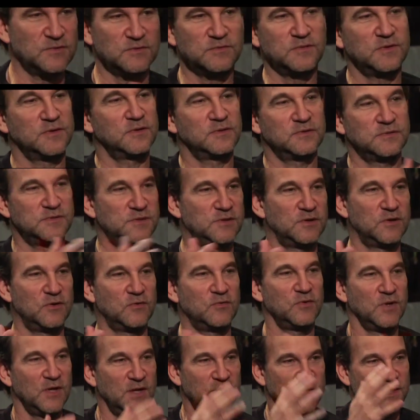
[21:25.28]
do the, you
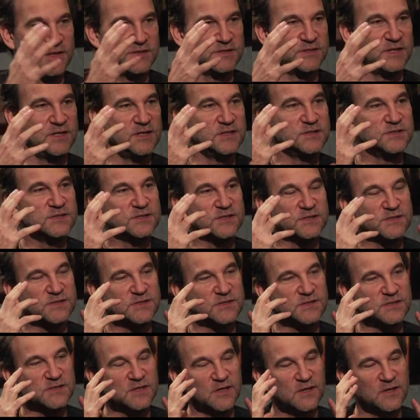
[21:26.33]
know, it's just
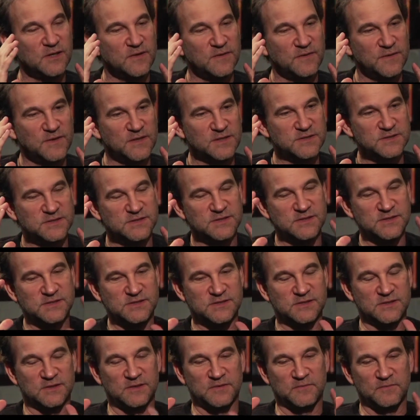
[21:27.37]
this, it's
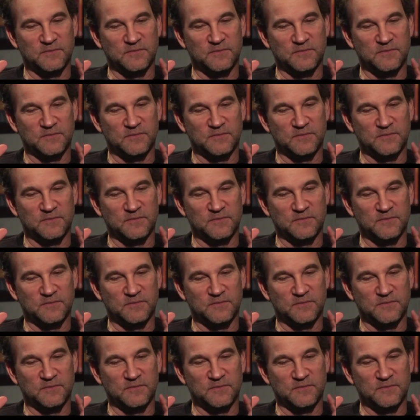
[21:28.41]
this,